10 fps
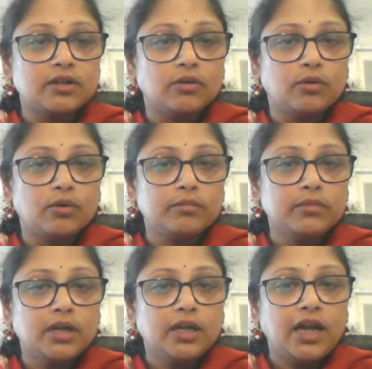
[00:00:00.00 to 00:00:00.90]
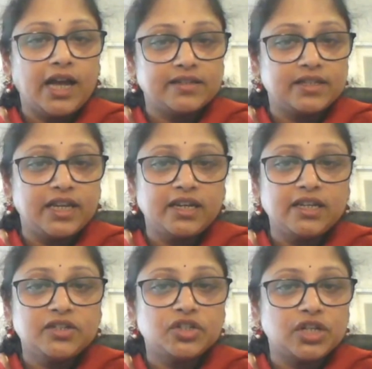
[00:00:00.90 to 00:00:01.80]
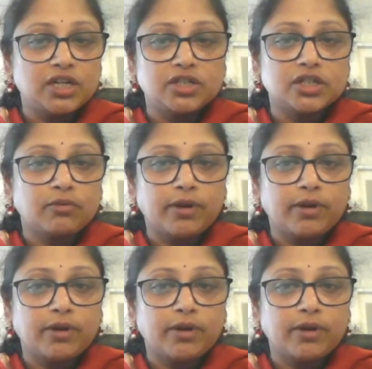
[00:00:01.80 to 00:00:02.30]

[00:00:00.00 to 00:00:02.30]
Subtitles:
at home as ladies changed